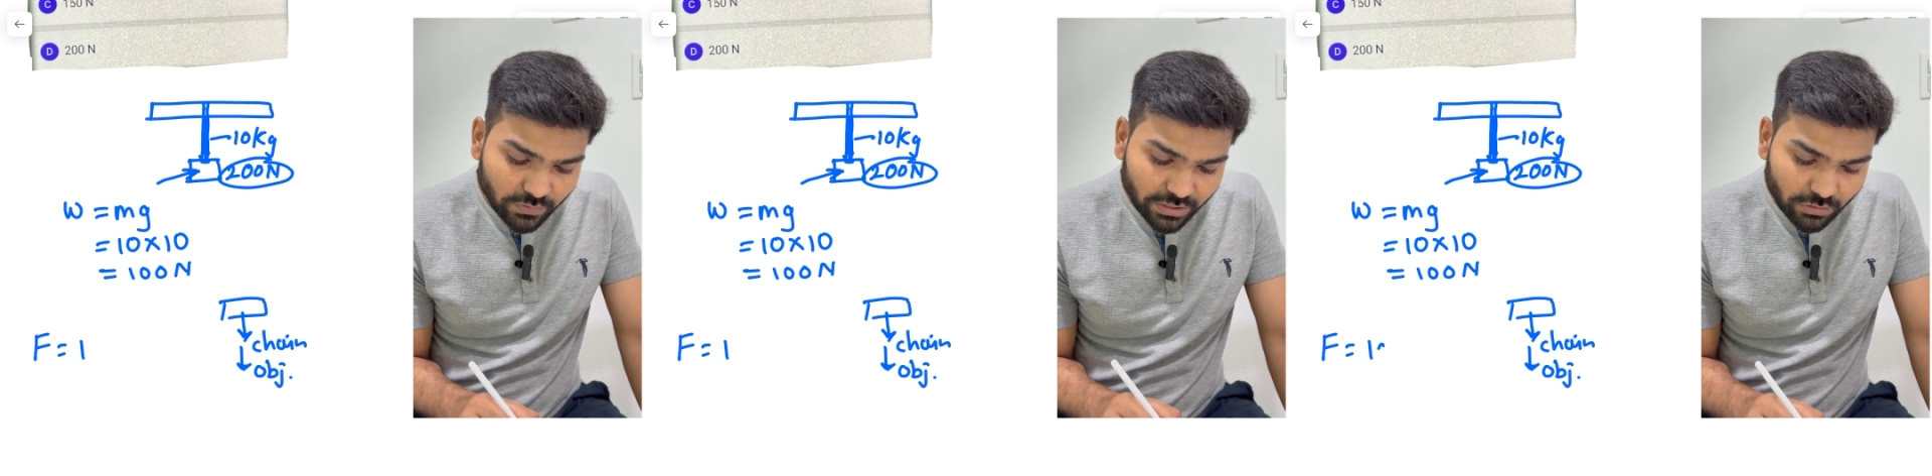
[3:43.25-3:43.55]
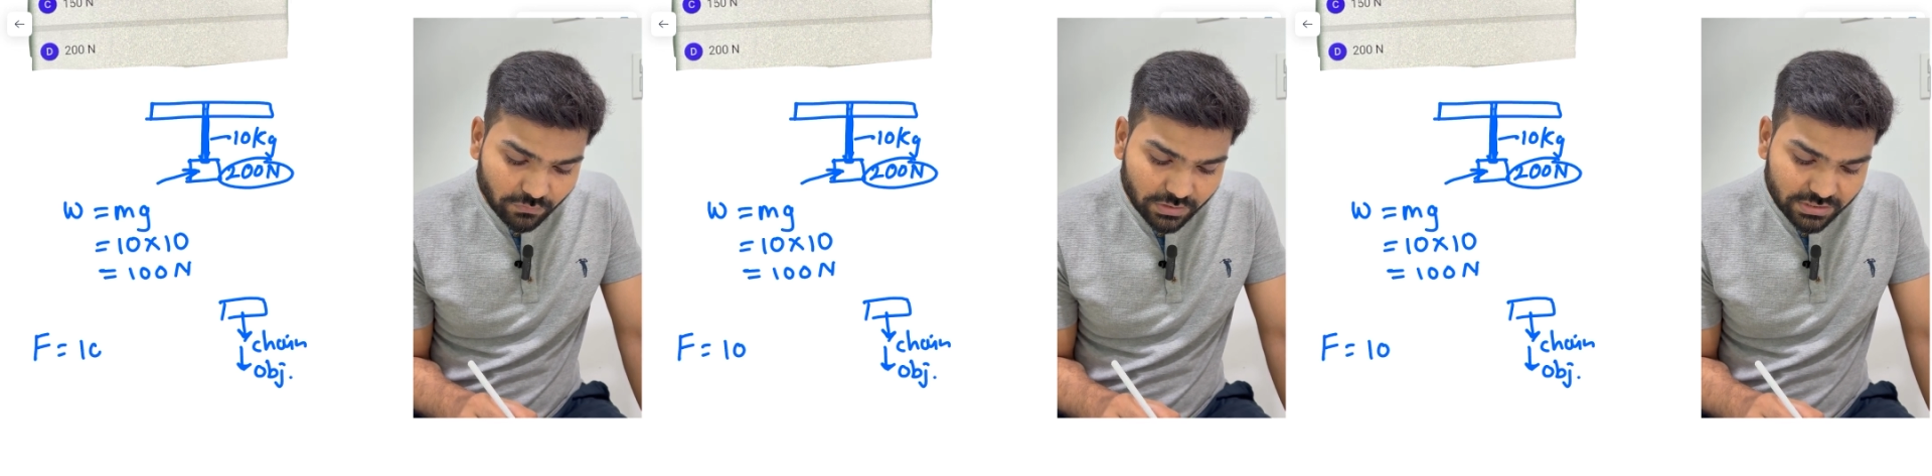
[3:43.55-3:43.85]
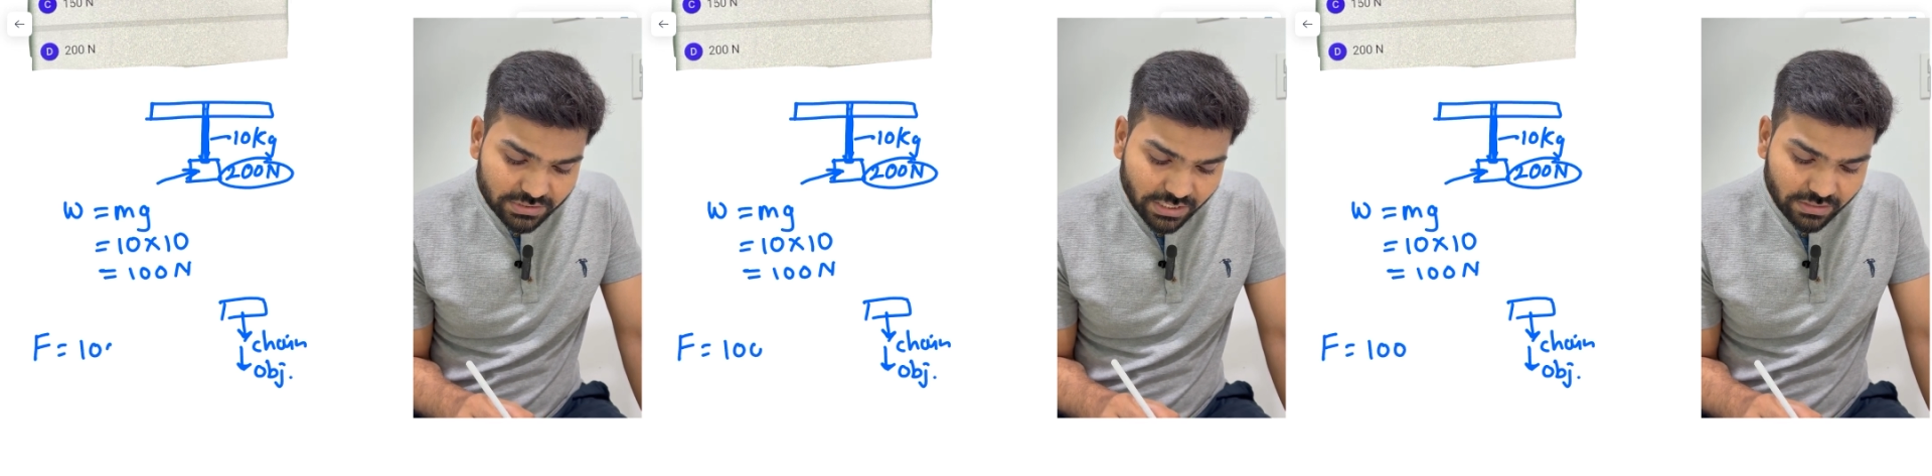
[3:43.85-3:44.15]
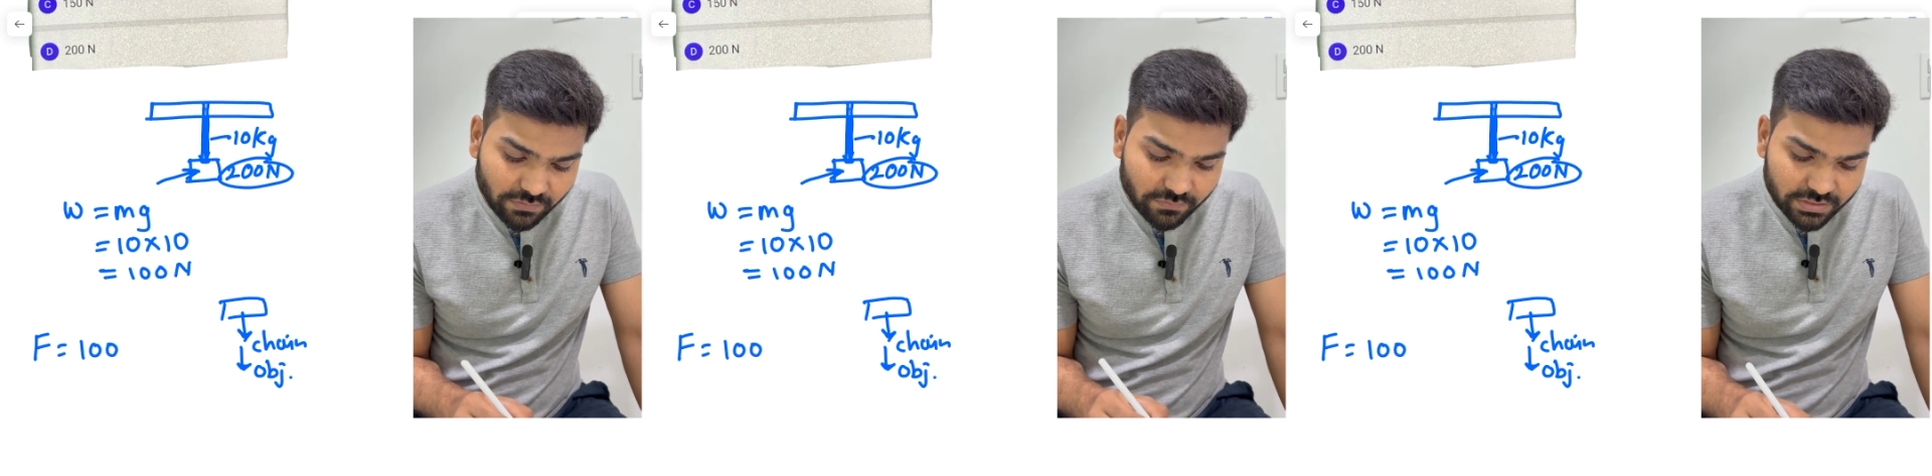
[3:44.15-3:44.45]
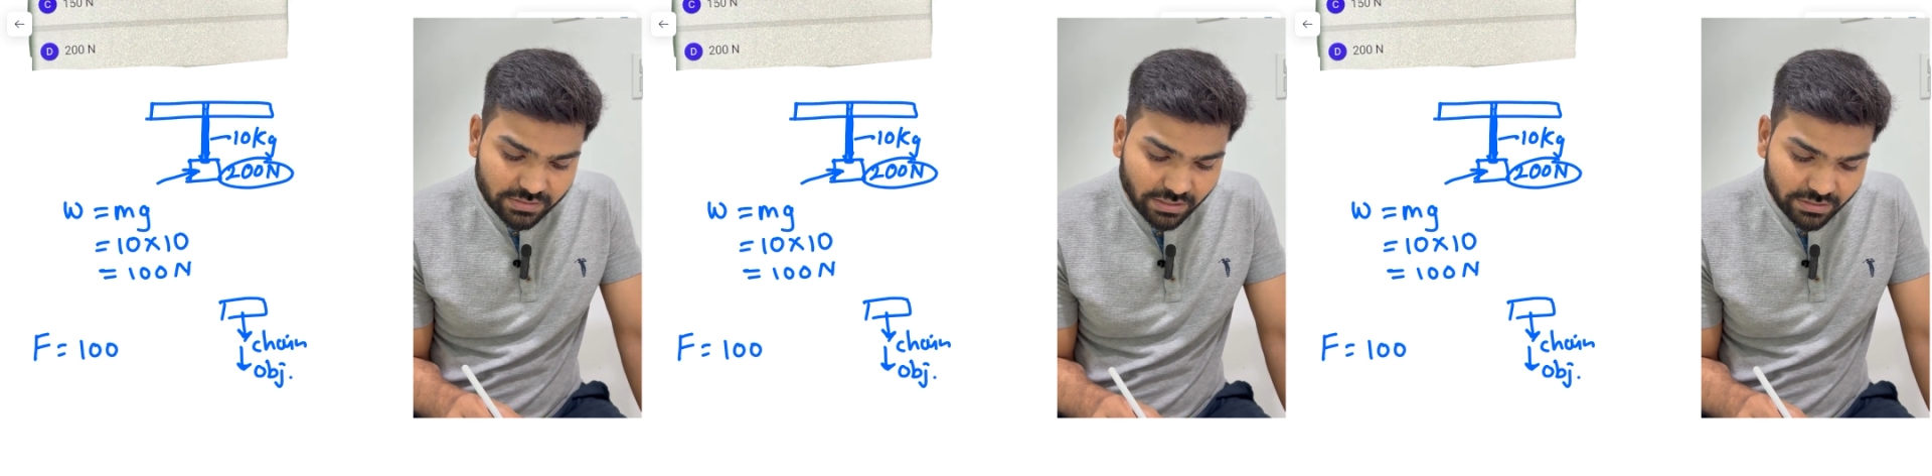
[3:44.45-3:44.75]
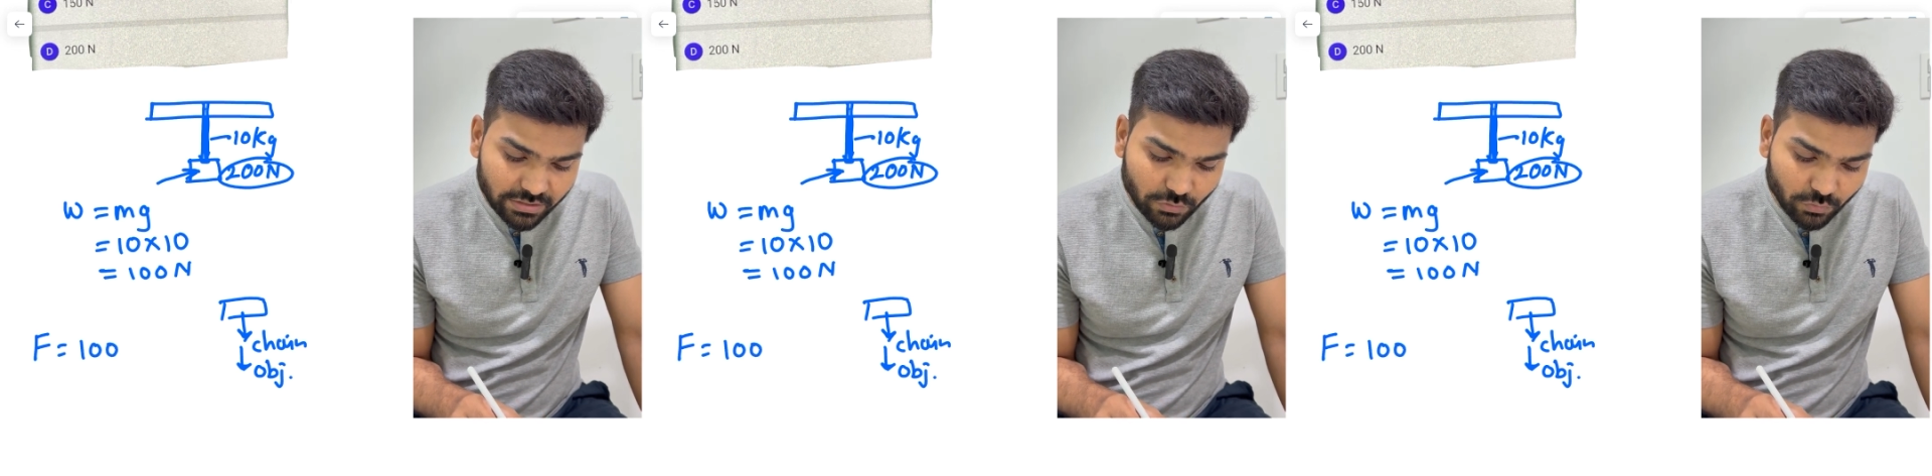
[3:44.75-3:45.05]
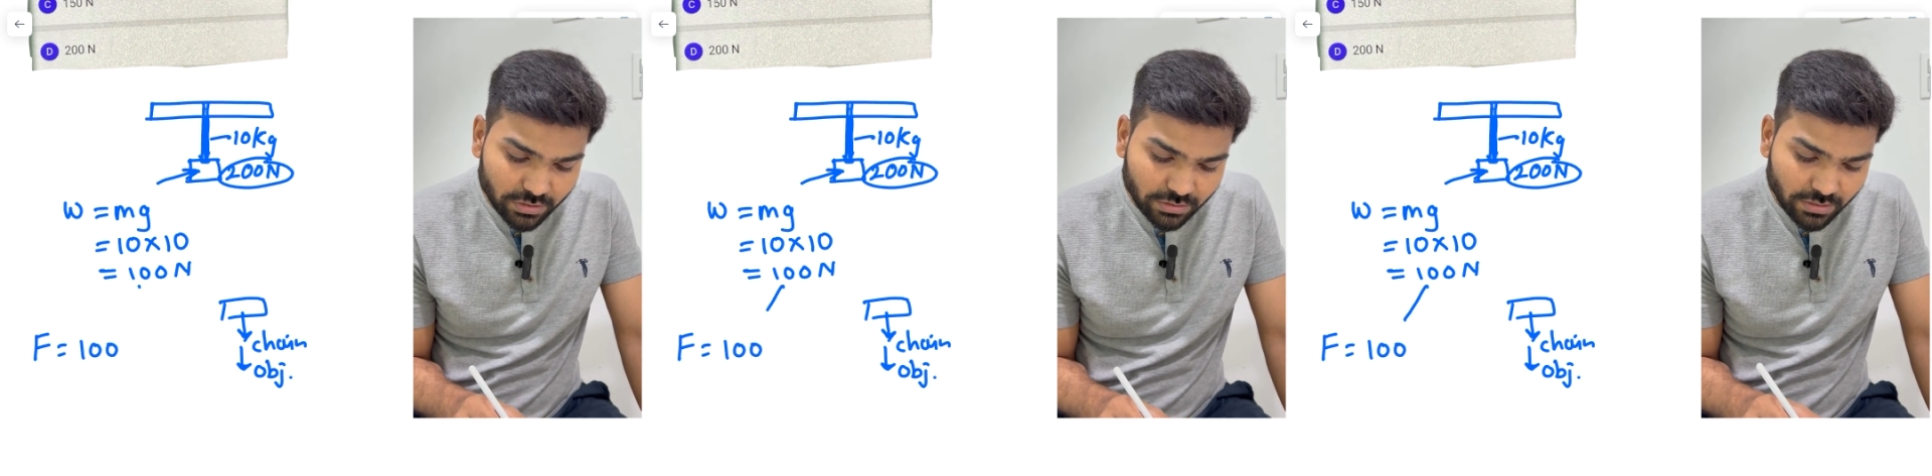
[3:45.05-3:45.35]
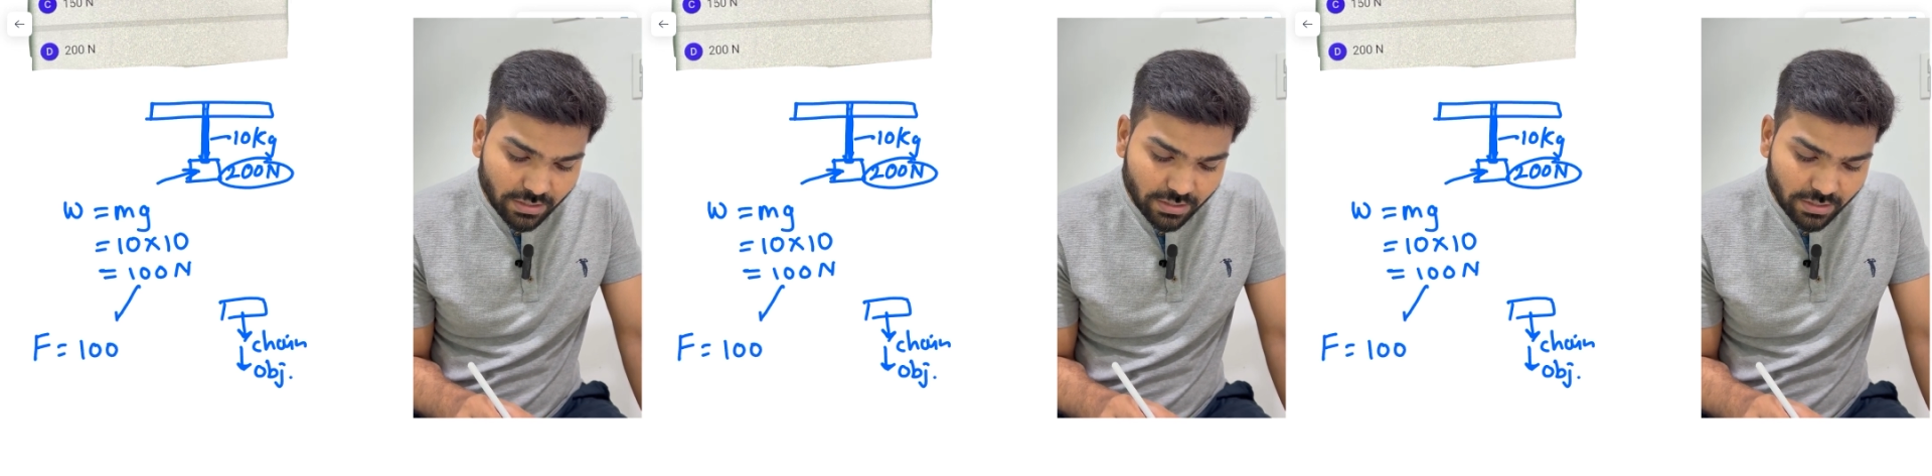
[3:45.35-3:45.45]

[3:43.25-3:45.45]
weight of the chain, which is 100 Newton,